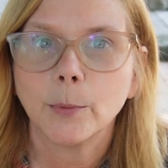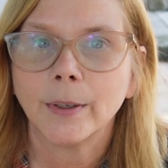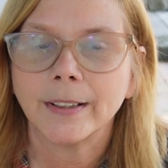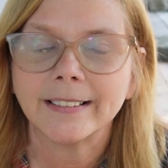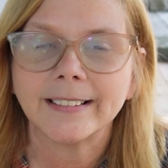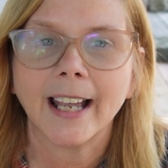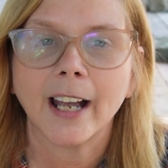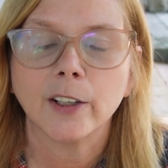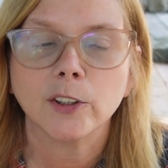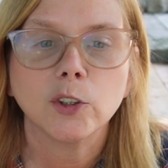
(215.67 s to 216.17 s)

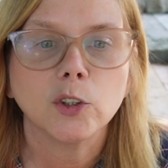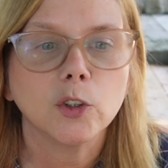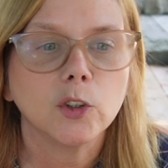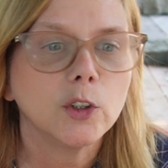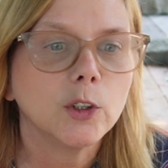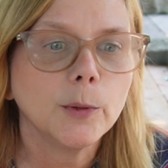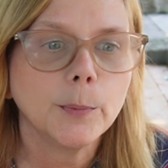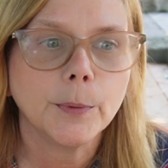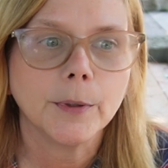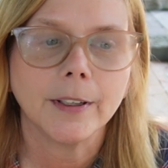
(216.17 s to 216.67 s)
went down
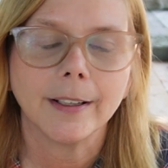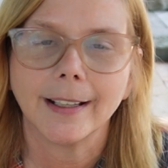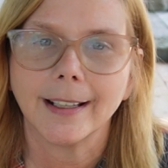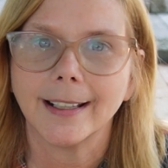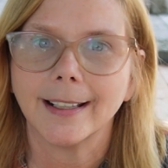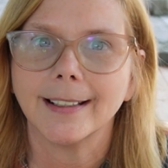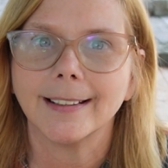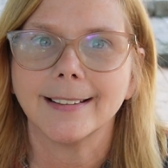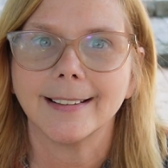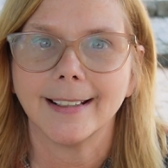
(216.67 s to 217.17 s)
super
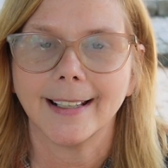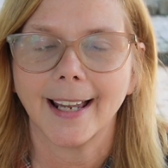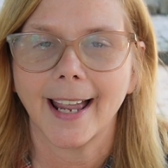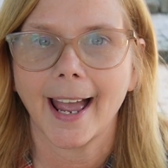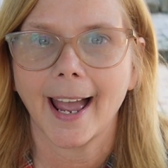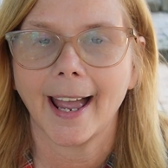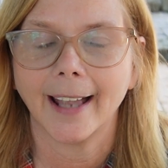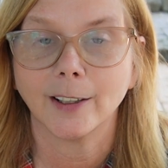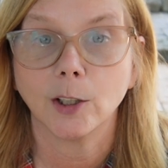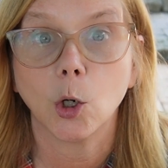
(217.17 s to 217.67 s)
easy
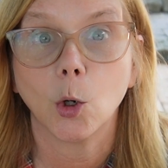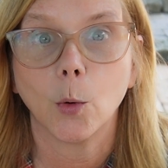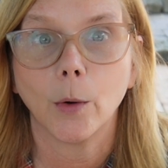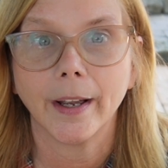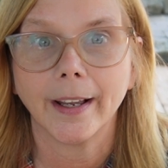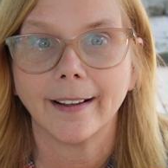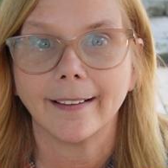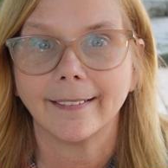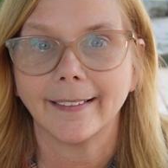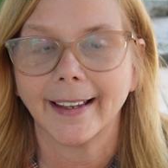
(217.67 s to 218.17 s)
and
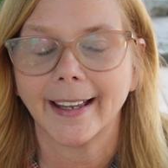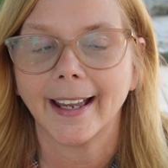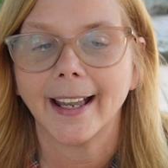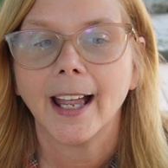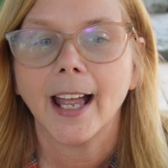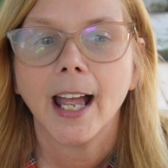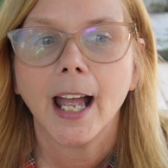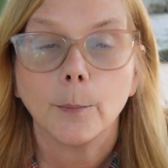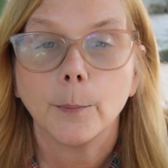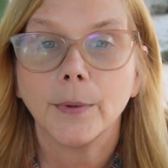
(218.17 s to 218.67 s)
quickly.
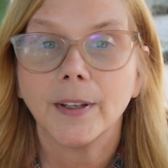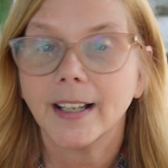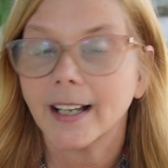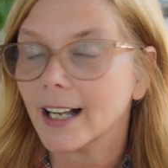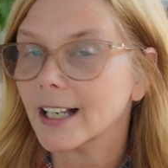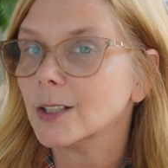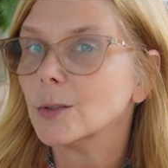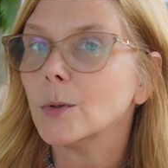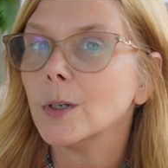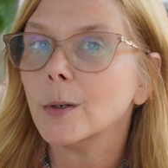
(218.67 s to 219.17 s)

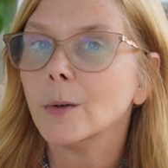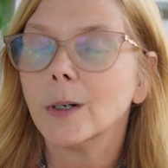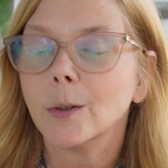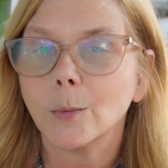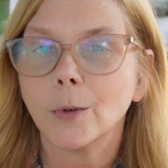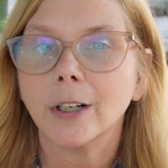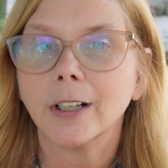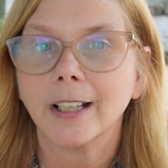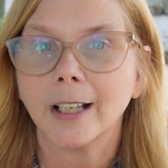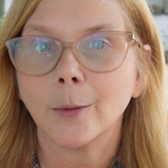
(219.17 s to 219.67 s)
Because we were
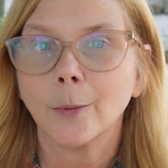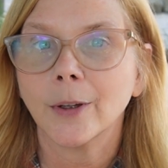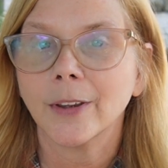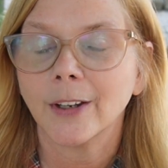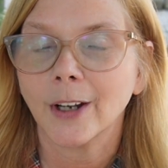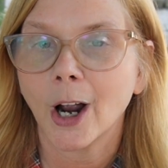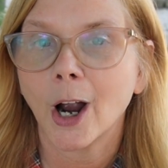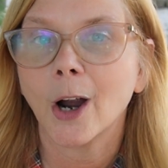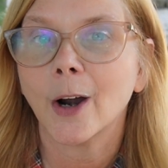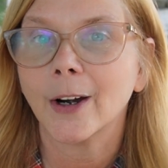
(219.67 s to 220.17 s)
working with
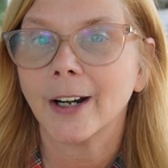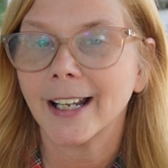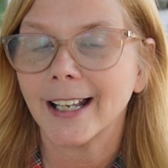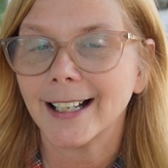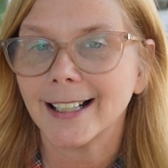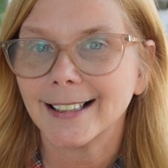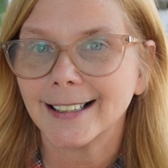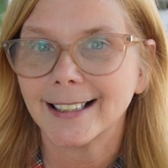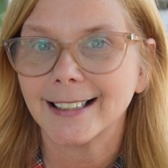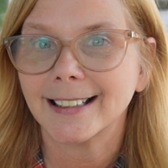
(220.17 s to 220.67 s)
an already
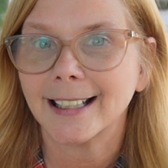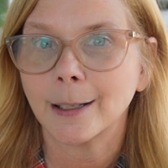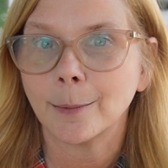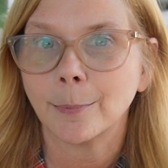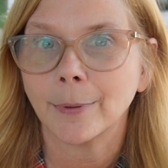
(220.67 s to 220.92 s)
existing